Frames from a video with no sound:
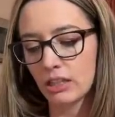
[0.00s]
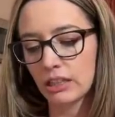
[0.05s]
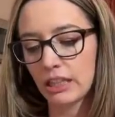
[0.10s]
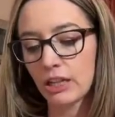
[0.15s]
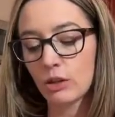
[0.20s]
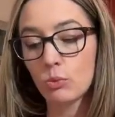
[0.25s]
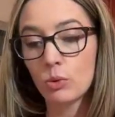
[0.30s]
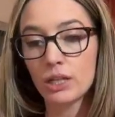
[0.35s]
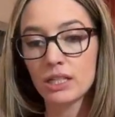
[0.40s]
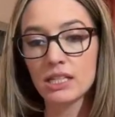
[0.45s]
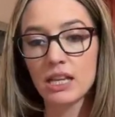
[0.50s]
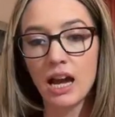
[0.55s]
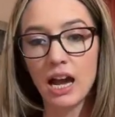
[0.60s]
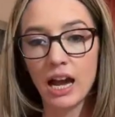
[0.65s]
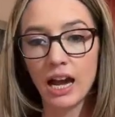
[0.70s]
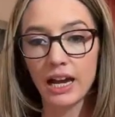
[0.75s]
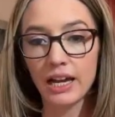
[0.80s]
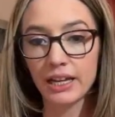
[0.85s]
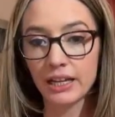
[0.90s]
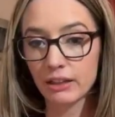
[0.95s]
like what's
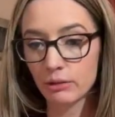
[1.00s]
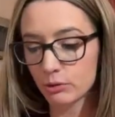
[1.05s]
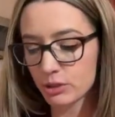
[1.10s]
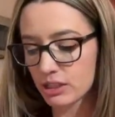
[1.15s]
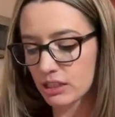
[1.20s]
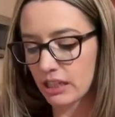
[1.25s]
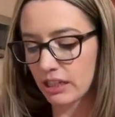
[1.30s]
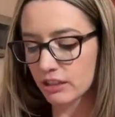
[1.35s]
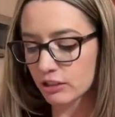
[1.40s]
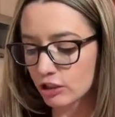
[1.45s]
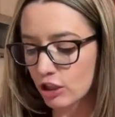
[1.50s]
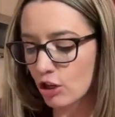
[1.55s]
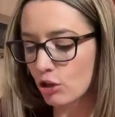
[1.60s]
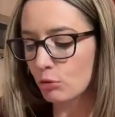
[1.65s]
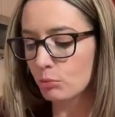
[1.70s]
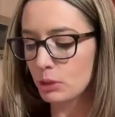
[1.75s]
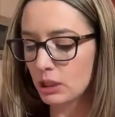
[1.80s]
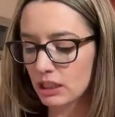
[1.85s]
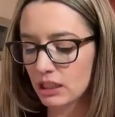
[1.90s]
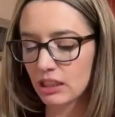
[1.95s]
like low,
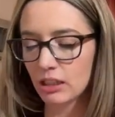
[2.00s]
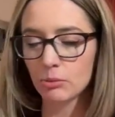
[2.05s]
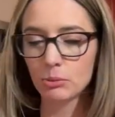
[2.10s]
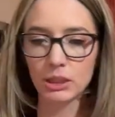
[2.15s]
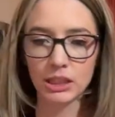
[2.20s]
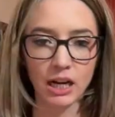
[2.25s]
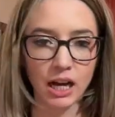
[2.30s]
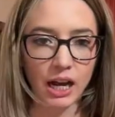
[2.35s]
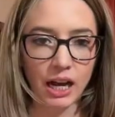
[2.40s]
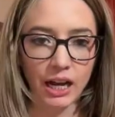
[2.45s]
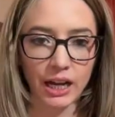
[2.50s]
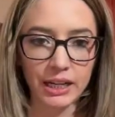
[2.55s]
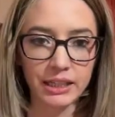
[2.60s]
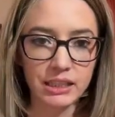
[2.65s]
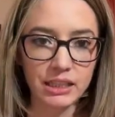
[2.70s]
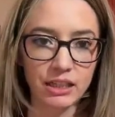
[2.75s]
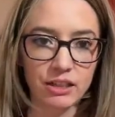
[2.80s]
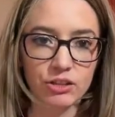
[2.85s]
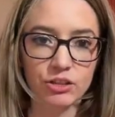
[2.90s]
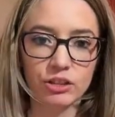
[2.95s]
medium, and high
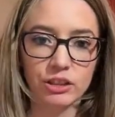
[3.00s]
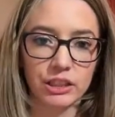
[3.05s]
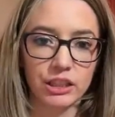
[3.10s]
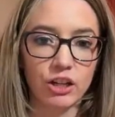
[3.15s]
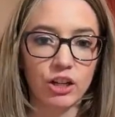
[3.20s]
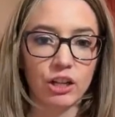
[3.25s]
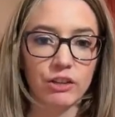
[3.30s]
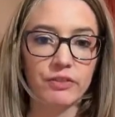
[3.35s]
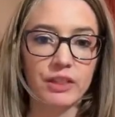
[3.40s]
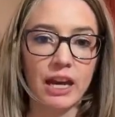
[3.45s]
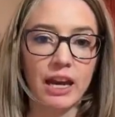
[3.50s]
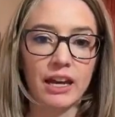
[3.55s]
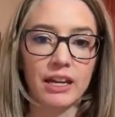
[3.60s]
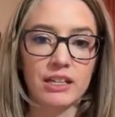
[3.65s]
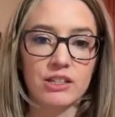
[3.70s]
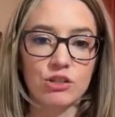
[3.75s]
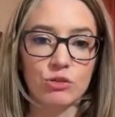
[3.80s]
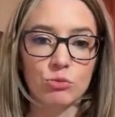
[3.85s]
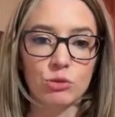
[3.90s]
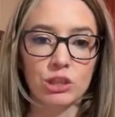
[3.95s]
nickel and all of that.
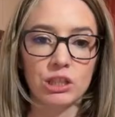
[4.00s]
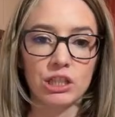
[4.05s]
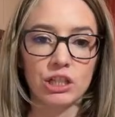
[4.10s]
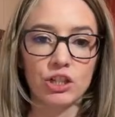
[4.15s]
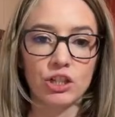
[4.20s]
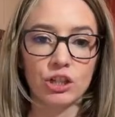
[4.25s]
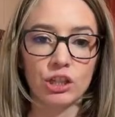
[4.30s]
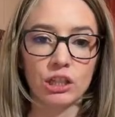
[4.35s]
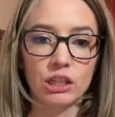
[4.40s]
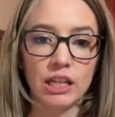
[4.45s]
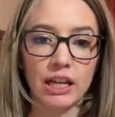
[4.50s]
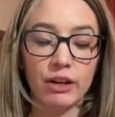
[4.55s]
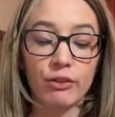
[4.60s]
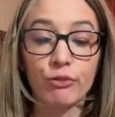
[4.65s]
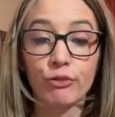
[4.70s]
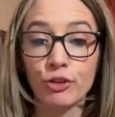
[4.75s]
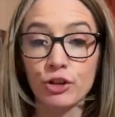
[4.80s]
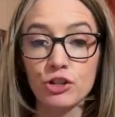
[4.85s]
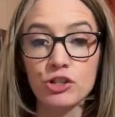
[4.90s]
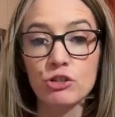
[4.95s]
It's a really good like
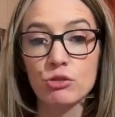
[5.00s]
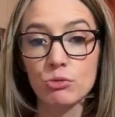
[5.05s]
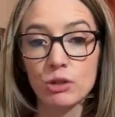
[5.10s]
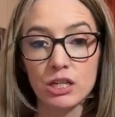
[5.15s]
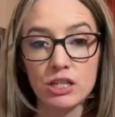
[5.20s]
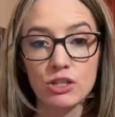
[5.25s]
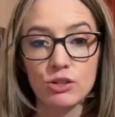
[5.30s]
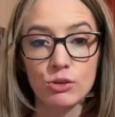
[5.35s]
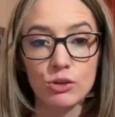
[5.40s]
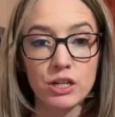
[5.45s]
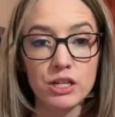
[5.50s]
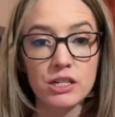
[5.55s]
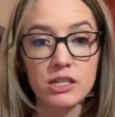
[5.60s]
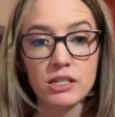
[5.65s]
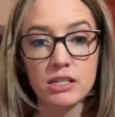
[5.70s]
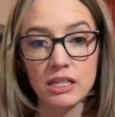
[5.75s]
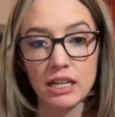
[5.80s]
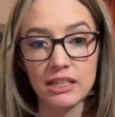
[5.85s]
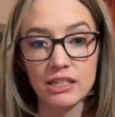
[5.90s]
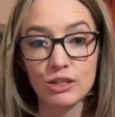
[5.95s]
first
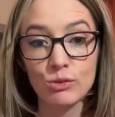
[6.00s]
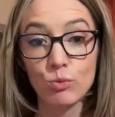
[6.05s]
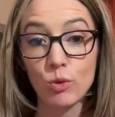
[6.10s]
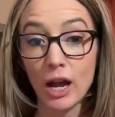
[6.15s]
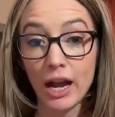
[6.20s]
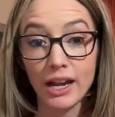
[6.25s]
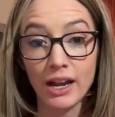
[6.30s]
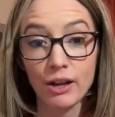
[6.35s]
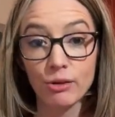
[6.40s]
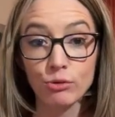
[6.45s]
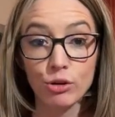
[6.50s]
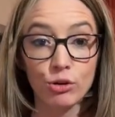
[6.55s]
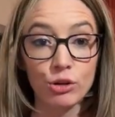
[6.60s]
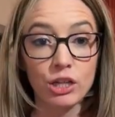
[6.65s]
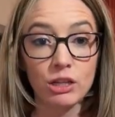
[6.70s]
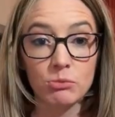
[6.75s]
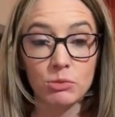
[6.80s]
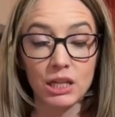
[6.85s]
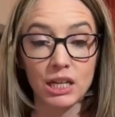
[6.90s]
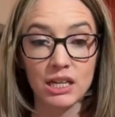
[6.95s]
resource. That's why I wrote
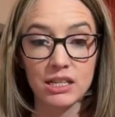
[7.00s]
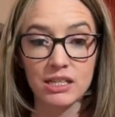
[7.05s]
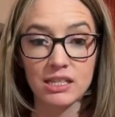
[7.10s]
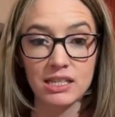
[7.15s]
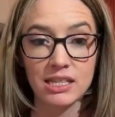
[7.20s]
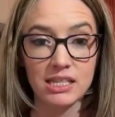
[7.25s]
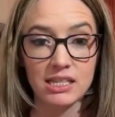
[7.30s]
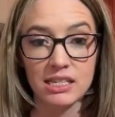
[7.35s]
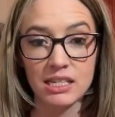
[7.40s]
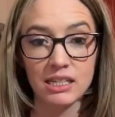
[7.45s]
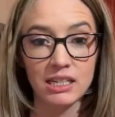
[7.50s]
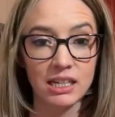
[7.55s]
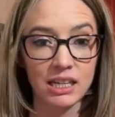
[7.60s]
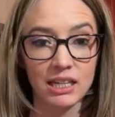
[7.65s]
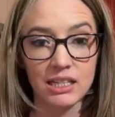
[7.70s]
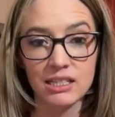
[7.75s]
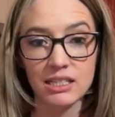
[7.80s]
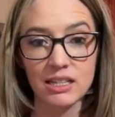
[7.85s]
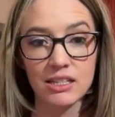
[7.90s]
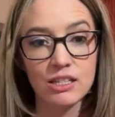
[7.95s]
it, because this didn't
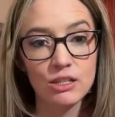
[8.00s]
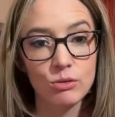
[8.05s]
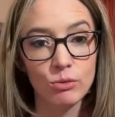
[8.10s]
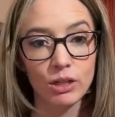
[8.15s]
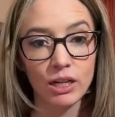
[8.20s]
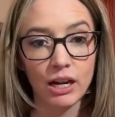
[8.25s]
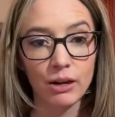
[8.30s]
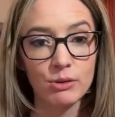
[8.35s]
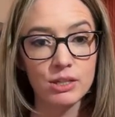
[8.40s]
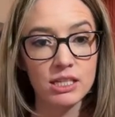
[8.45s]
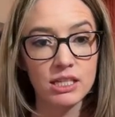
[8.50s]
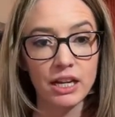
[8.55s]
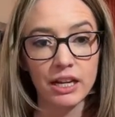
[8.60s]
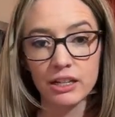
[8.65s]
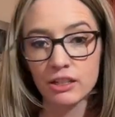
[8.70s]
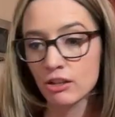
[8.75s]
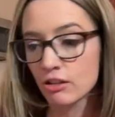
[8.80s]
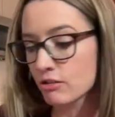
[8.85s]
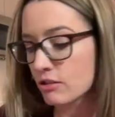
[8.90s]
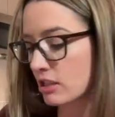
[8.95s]
exist when I was
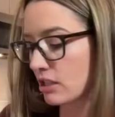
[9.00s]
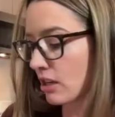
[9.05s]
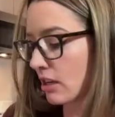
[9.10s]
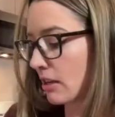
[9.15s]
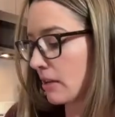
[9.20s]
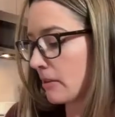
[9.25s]
diagnosed.